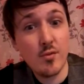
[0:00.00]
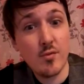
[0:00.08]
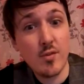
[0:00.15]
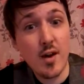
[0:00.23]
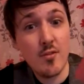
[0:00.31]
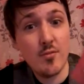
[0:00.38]

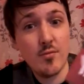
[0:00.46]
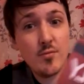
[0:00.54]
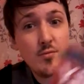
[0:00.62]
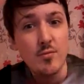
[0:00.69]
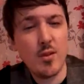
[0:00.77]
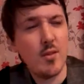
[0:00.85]

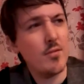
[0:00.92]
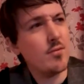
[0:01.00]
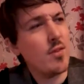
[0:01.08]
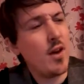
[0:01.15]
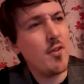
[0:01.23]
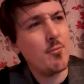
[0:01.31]

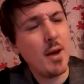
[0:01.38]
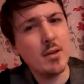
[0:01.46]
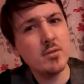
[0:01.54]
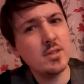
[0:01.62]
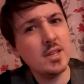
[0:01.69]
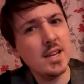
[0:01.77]

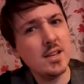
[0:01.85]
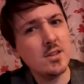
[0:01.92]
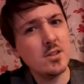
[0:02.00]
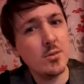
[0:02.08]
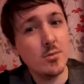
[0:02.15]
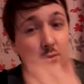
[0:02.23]
£5 each.
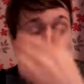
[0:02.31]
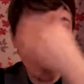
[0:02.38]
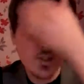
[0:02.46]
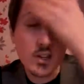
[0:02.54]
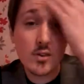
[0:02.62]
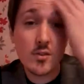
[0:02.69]
So it's quite
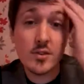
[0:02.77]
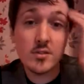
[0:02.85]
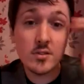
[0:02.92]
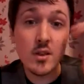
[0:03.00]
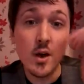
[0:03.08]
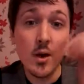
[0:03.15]

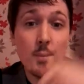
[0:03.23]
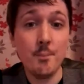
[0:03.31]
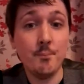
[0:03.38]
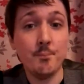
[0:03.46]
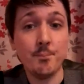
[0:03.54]
generous, and